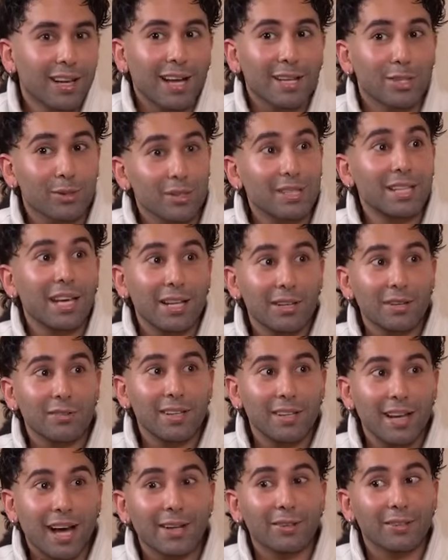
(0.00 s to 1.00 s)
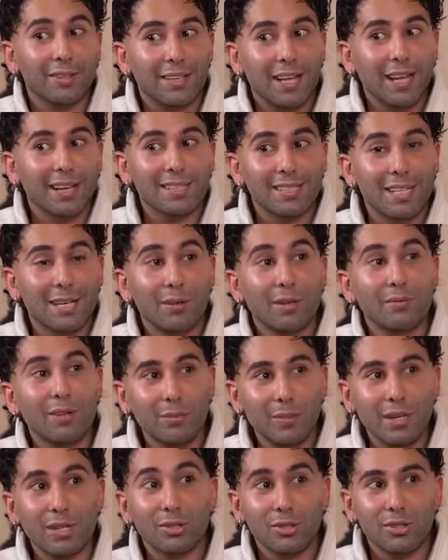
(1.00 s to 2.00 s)
Yeah. And so at the end of the night or the next day when
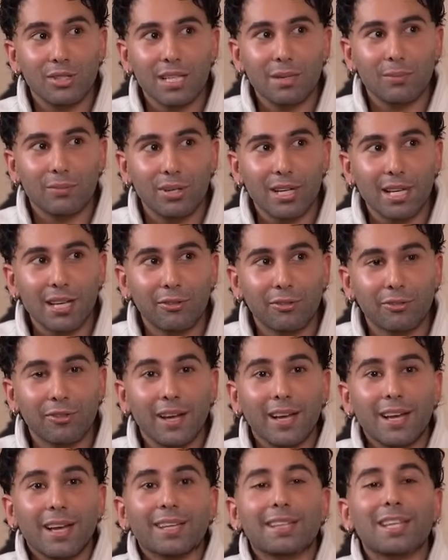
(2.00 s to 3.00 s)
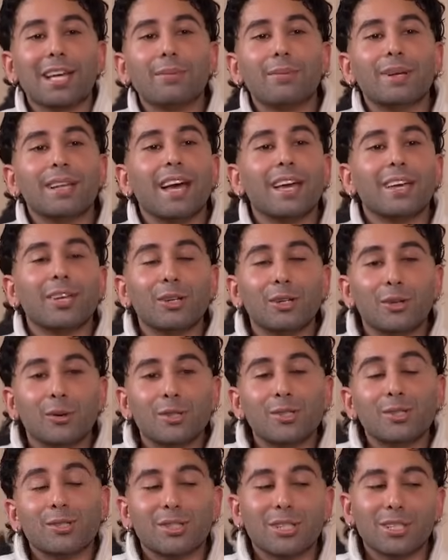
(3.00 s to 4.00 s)
we meet to debrief, oh, wow. they'll be like, you
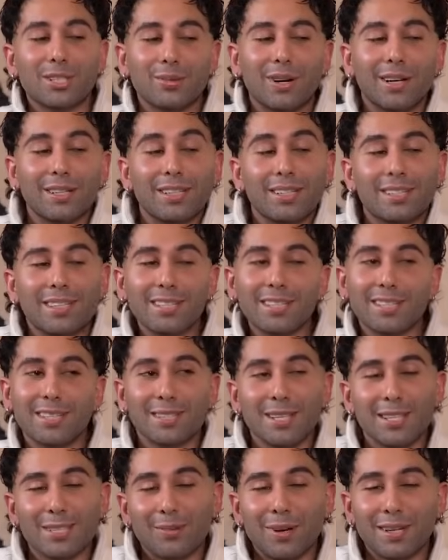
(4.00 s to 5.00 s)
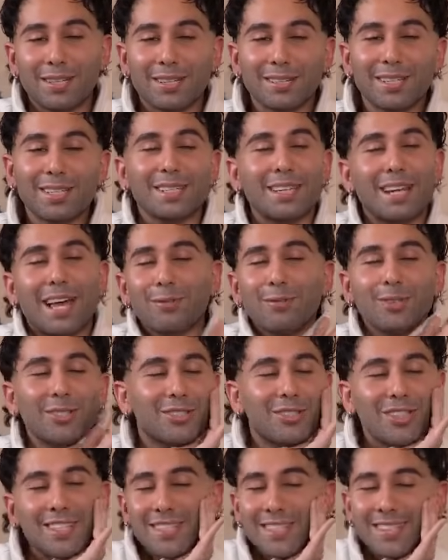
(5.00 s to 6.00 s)
know, so this one did this and this one did this and I
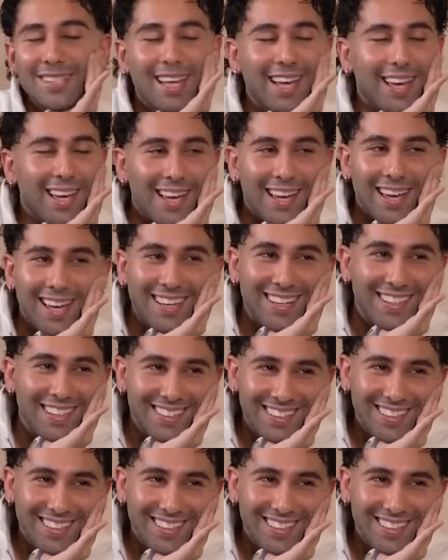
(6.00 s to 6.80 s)
was just there.